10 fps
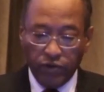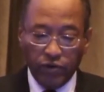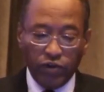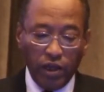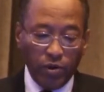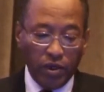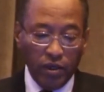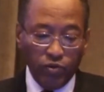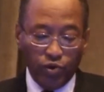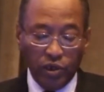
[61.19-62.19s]
in Islamic
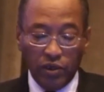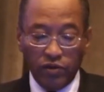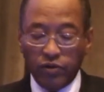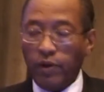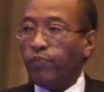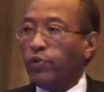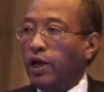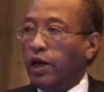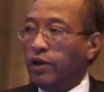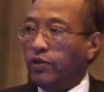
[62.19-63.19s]
countries,
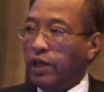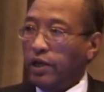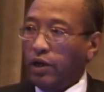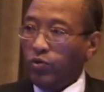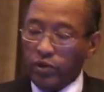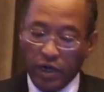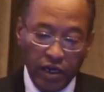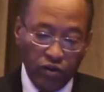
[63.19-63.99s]
and then I will try